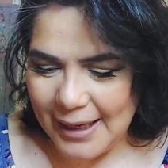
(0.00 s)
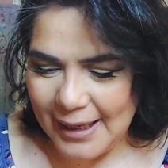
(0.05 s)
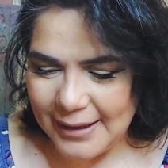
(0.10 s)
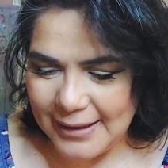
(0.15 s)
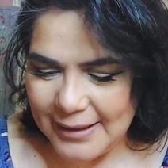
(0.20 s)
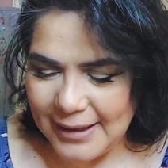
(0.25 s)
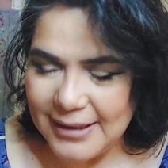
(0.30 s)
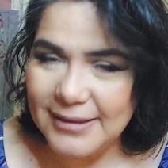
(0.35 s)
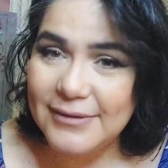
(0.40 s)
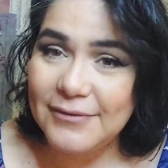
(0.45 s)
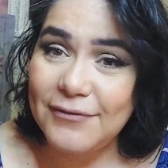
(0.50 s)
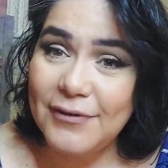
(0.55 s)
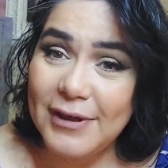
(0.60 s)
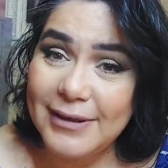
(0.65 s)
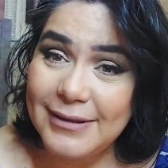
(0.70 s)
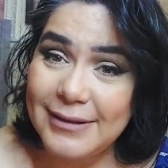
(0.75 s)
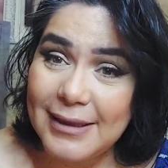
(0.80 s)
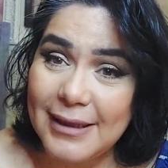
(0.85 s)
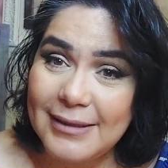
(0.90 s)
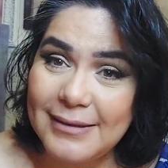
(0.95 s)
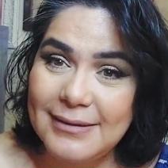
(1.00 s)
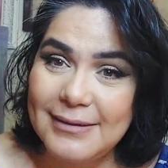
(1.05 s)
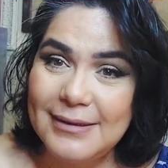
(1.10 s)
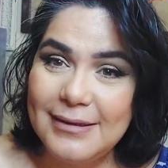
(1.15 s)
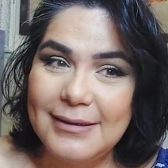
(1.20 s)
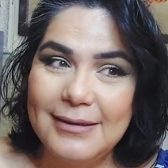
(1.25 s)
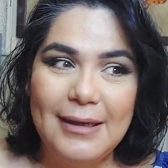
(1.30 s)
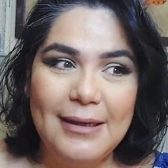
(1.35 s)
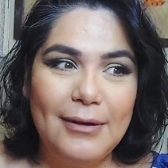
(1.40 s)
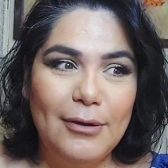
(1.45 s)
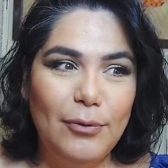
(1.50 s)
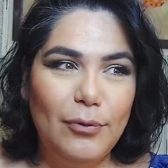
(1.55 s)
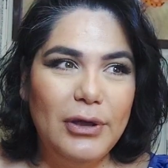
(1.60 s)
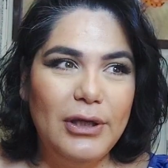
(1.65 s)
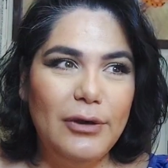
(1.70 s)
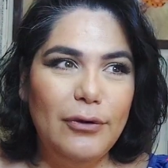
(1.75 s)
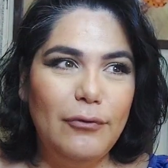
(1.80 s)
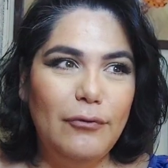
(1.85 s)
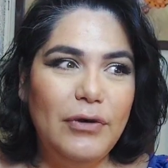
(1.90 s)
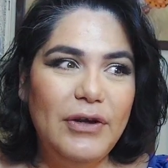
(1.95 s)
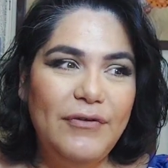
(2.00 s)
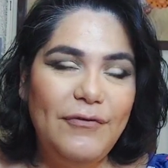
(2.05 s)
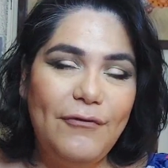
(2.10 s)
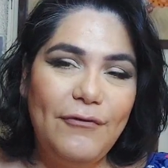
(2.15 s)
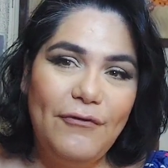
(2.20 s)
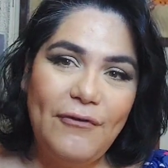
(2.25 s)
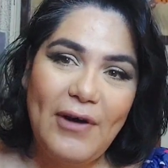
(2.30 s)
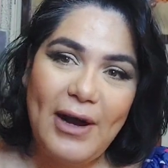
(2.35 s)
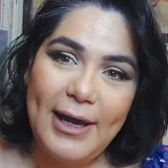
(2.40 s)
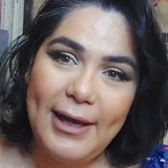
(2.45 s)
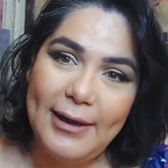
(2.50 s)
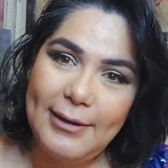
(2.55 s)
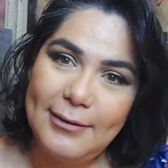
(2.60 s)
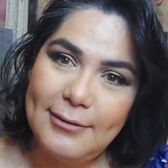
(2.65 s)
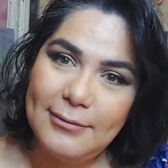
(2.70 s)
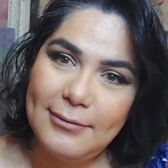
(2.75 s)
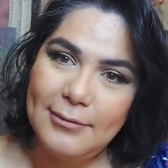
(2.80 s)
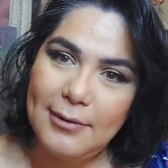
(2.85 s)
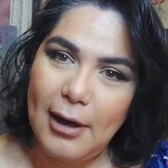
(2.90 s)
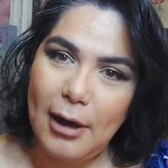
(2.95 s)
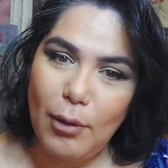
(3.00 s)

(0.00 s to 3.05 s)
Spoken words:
And that's fantastic. We find